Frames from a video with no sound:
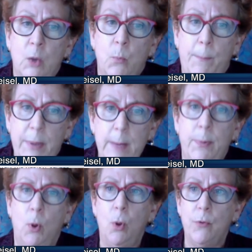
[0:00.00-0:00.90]
with
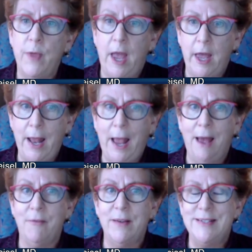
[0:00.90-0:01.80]
people that
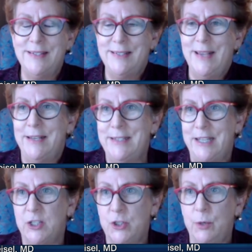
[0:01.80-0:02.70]
have an
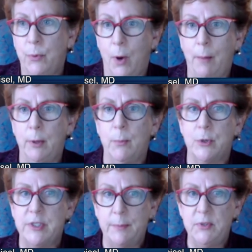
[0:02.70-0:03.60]
addiction problem
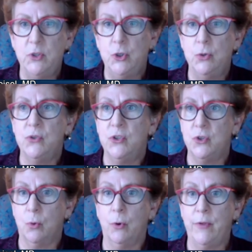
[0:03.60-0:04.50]
or substance use
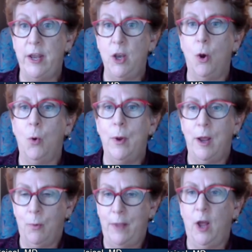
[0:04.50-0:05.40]
disorder, they
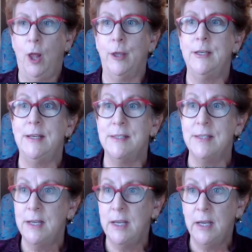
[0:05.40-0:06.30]
know around the
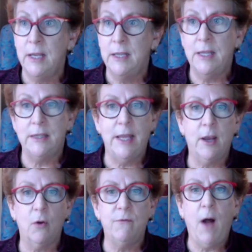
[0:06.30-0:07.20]
holidays that
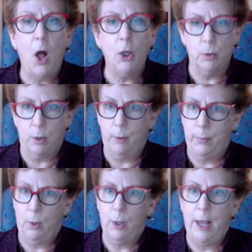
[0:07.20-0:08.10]
they are
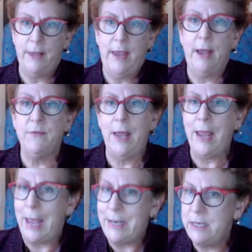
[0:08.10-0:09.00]
vulnerable, and they have
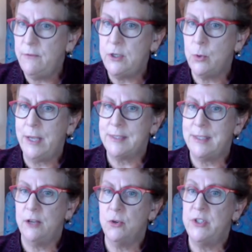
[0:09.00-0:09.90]
an individual has
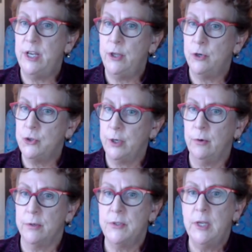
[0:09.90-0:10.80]
to understand their
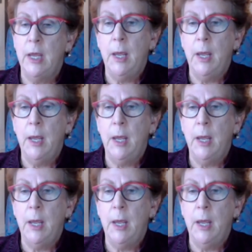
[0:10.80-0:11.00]
triggers.